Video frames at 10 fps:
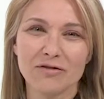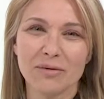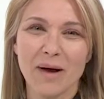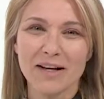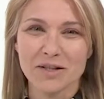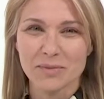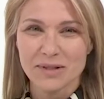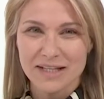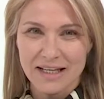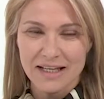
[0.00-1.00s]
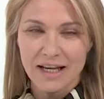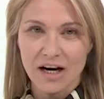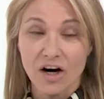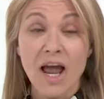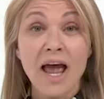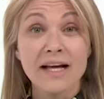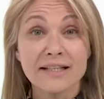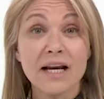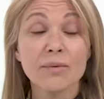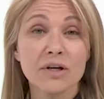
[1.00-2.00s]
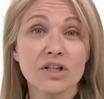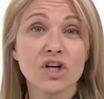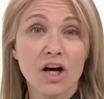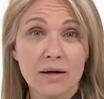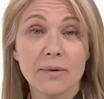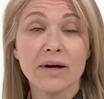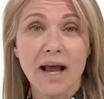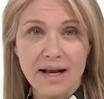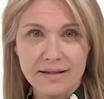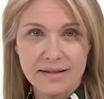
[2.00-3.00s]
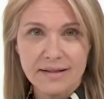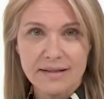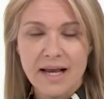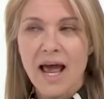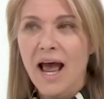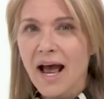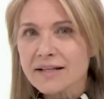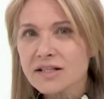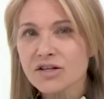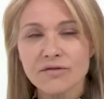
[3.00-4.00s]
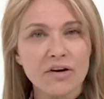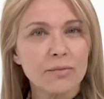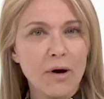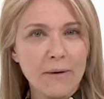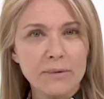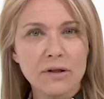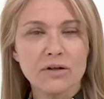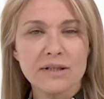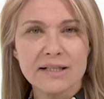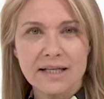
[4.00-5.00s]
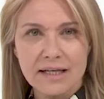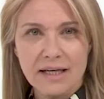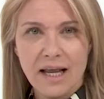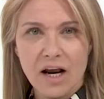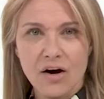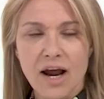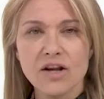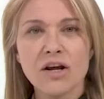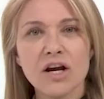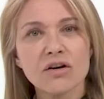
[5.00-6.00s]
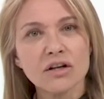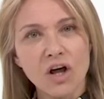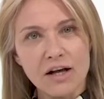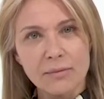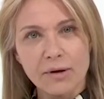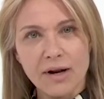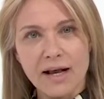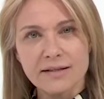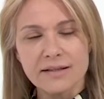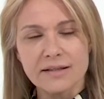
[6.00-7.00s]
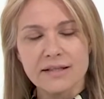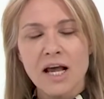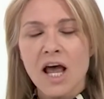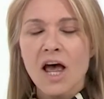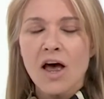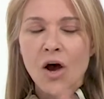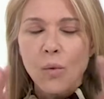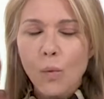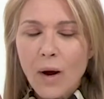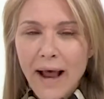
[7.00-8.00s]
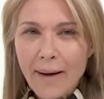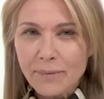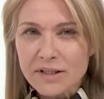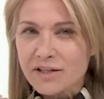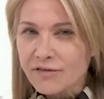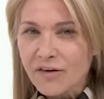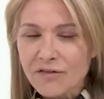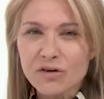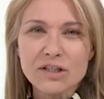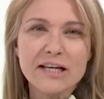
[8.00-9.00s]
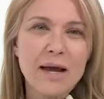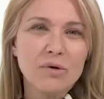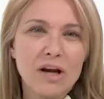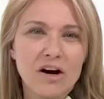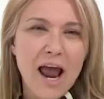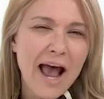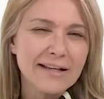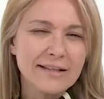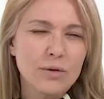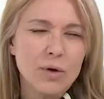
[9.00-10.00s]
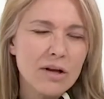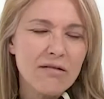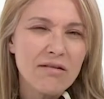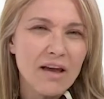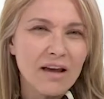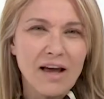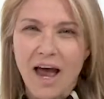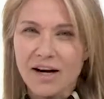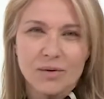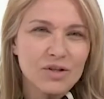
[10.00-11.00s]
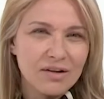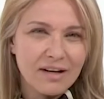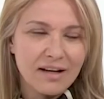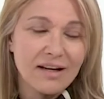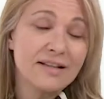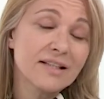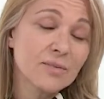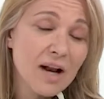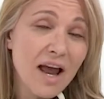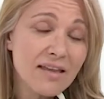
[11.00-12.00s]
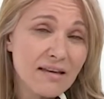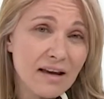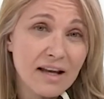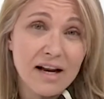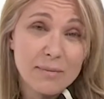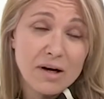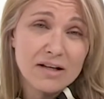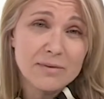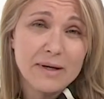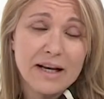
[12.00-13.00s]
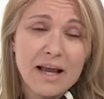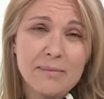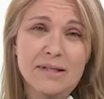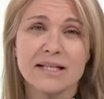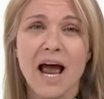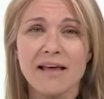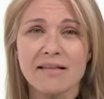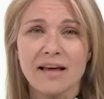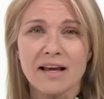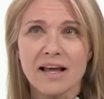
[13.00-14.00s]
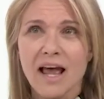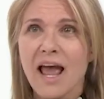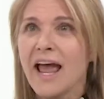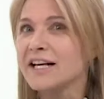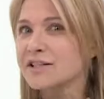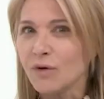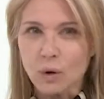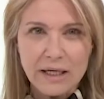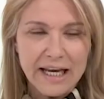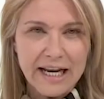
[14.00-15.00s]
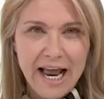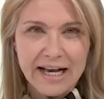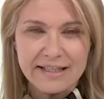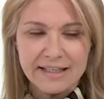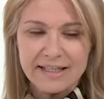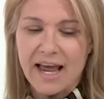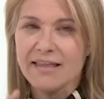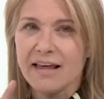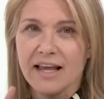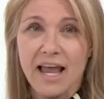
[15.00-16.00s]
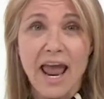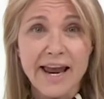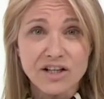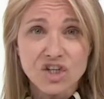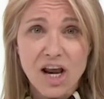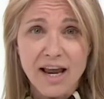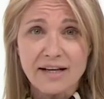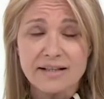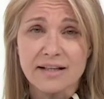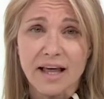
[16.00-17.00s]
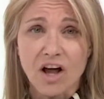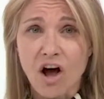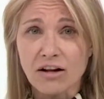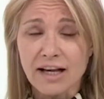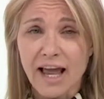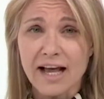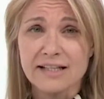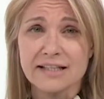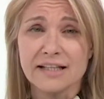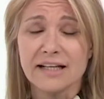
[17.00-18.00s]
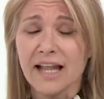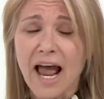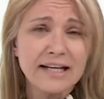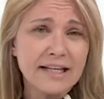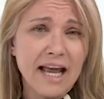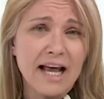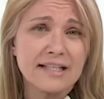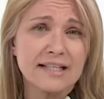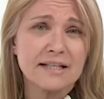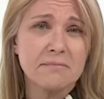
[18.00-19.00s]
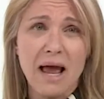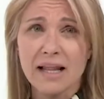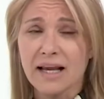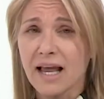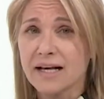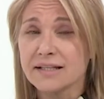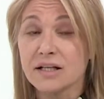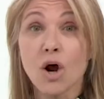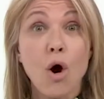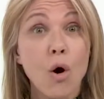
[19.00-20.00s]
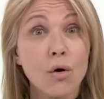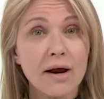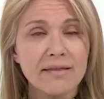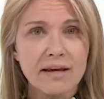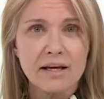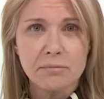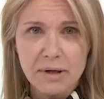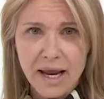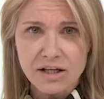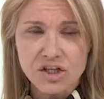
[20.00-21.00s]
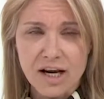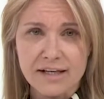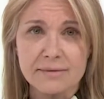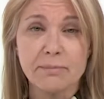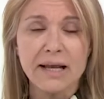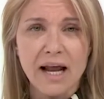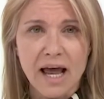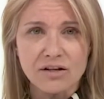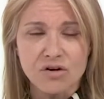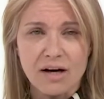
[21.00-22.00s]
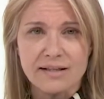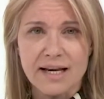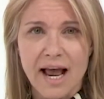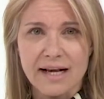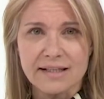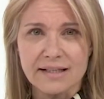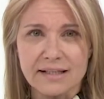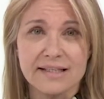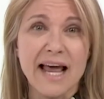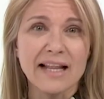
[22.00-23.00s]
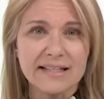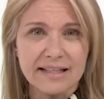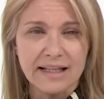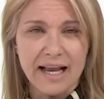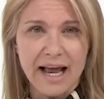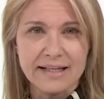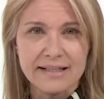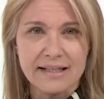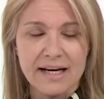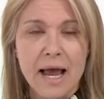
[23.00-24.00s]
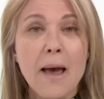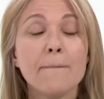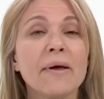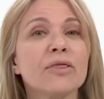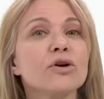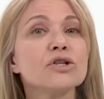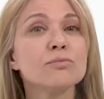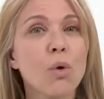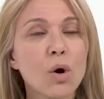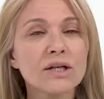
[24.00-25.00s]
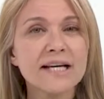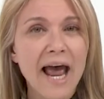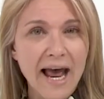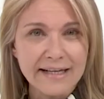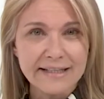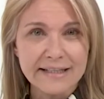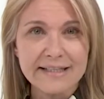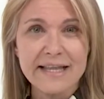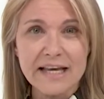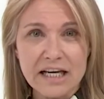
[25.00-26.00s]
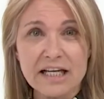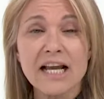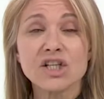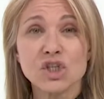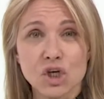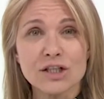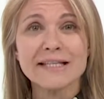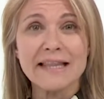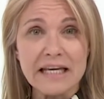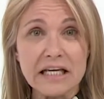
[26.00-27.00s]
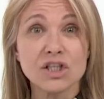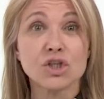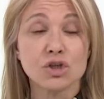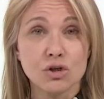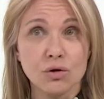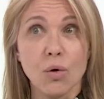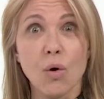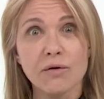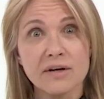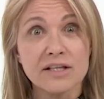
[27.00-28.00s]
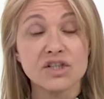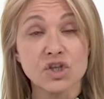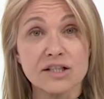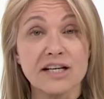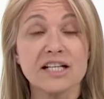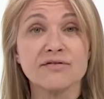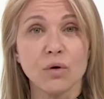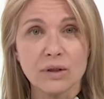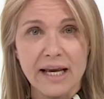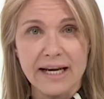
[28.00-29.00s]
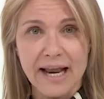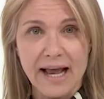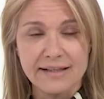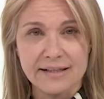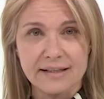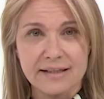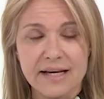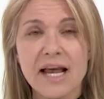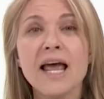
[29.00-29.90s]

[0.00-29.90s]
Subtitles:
from ISOMERS Skincare, and today we're going to talk about acids. Acids are very popular in skincare, and you hear a lot about acids. What happens the very first time you hear acid? What do you think? I know what you're thinking, because this is what I think, and I'm a cosmetic chemist. I think exfoliating acids. I think AHAs, glycolic acid, lactic acid, malic acid, or I think BHAs, beta-hydroxy acid, salicylic acid. But there's more to acids than just these two, or just exfoliating acids.